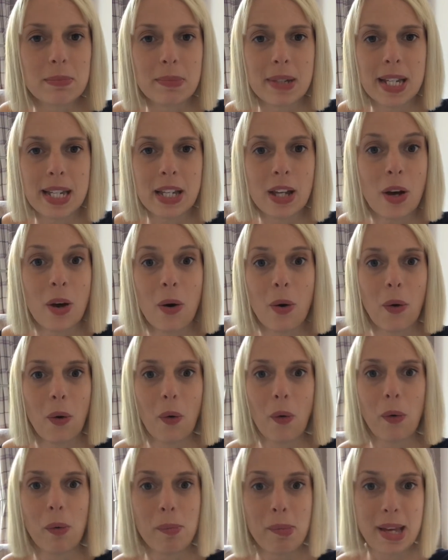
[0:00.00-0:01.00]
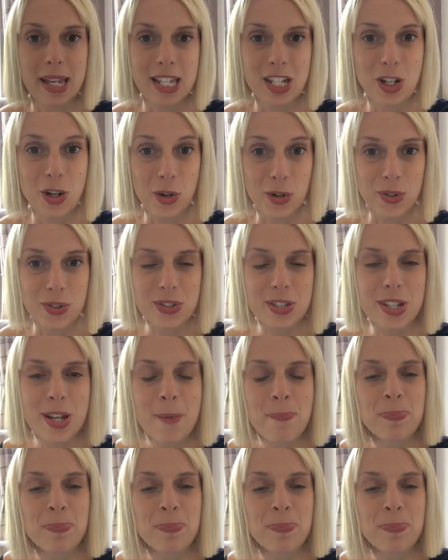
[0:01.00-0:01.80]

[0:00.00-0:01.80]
me or may not.